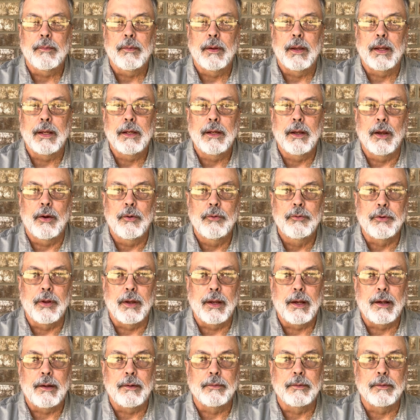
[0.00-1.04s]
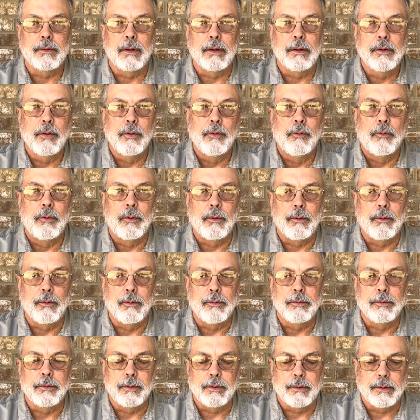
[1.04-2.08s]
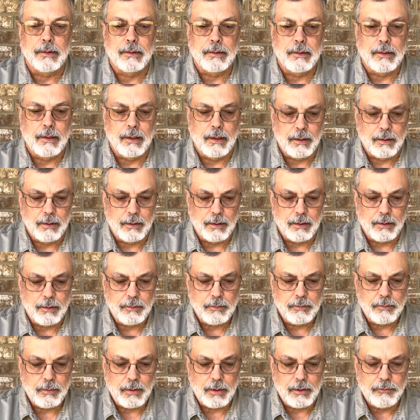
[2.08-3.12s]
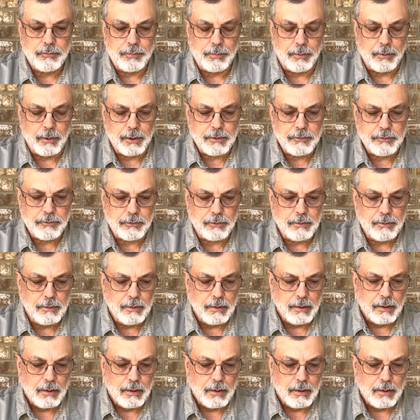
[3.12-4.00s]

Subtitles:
he goes out into the world, and he's preaching.